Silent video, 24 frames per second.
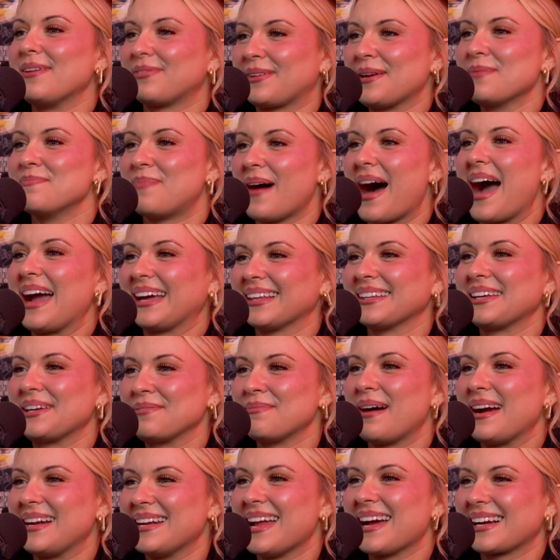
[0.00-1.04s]
of compiling
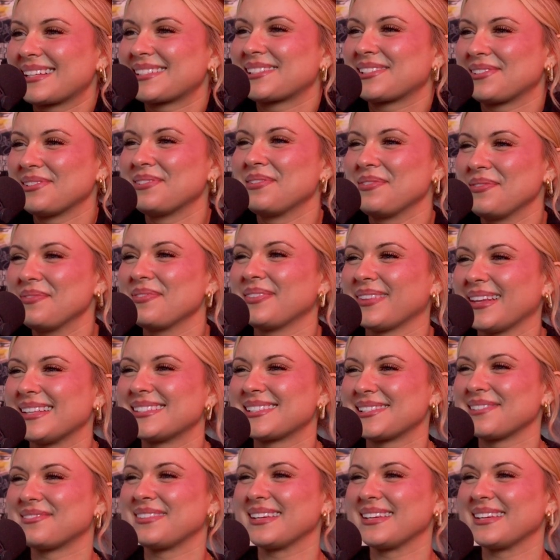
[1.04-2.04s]
my next list of